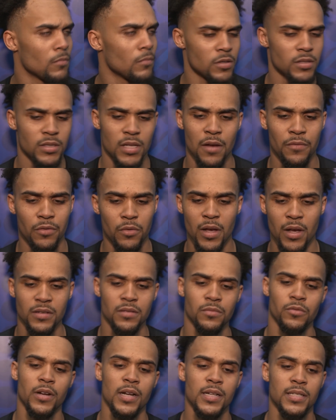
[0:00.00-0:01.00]
Most definitely have
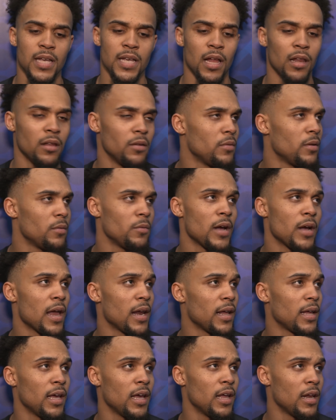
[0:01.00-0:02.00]
some great talent. We
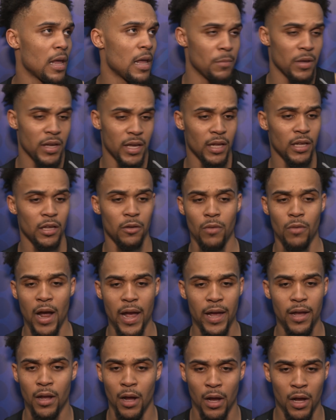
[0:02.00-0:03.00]
got a kid named McKinley
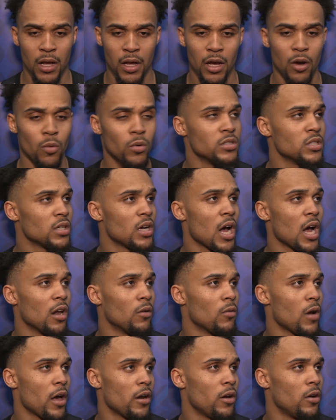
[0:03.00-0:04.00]
Wright who went to
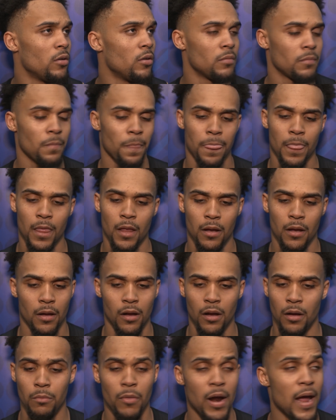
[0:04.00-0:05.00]
Colorado.
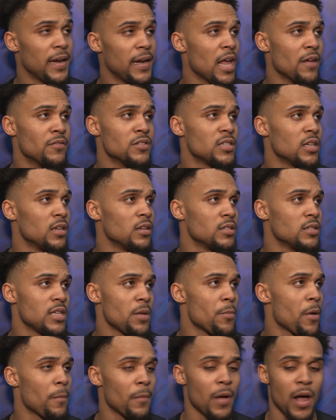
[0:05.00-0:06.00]
Brad Davidson,
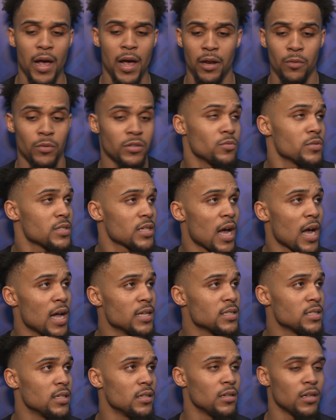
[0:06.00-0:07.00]
teammate of mine, he went to
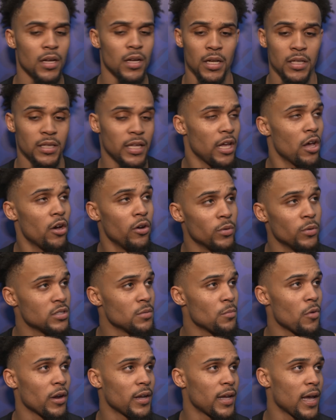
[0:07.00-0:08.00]
Wisconsin. Theo went
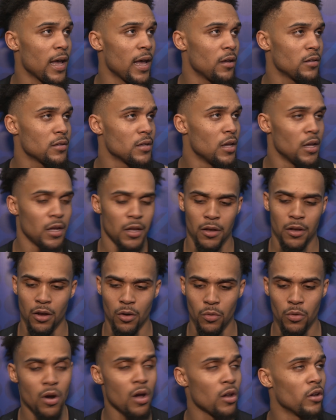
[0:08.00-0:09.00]
to Marquette.
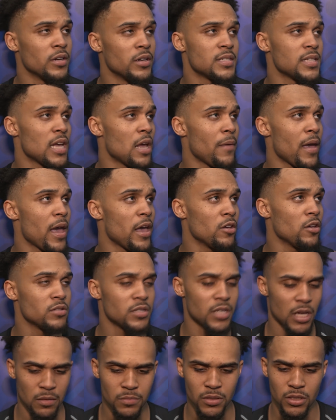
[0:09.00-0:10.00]
We're all on the same
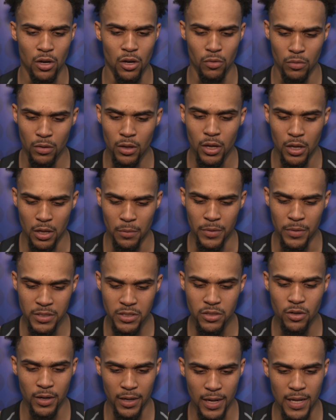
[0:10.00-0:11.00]
AAU team. So
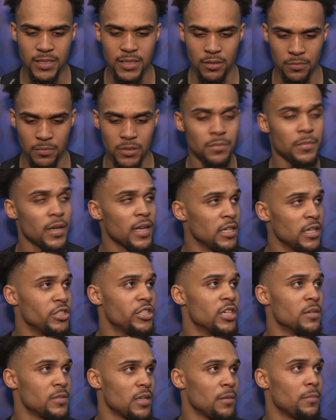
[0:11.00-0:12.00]
Minnesota got some hidden
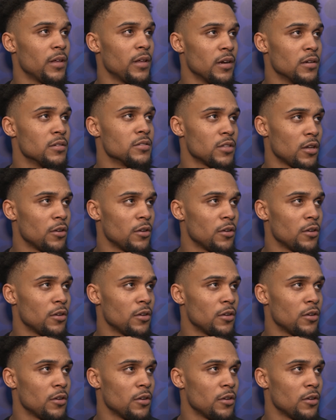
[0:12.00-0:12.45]
gems up there.